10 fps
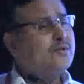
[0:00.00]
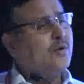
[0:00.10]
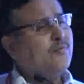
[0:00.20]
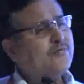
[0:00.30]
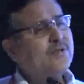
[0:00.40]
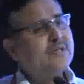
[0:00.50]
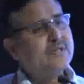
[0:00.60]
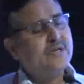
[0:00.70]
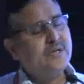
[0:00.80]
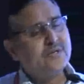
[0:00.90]
Some of these
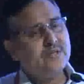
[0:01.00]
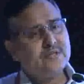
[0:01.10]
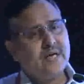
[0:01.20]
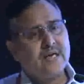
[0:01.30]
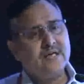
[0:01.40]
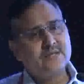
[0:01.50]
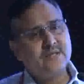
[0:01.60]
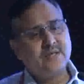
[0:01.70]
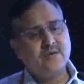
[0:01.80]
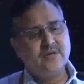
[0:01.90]
conditions are
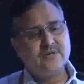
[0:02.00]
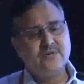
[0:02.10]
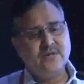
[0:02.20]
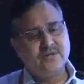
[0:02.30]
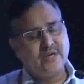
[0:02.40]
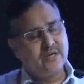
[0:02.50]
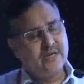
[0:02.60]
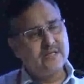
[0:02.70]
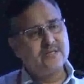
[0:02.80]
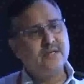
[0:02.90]
listed amongst the
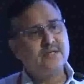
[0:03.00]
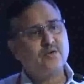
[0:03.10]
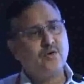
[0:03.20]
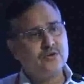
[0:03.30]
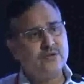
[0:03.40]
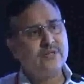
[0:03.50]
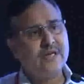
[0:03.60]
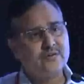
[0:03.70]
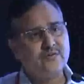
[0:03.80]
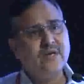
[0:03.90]
generalized itch causes
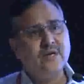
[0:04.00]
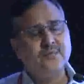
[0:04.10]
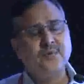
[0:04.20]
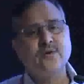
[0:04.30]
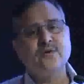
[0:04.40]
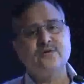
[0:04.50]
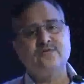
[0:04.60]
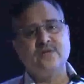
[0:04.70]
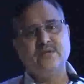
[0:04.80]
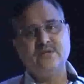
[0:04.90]
as well, because
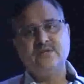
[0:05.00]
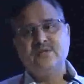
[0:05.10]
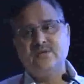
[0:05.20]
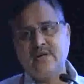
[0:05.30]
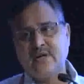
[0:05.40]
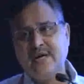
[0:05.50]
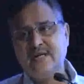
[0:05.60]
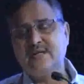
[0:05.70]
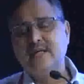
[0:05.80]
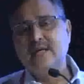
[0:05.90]
if the disease is
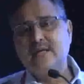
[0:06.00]
generalized,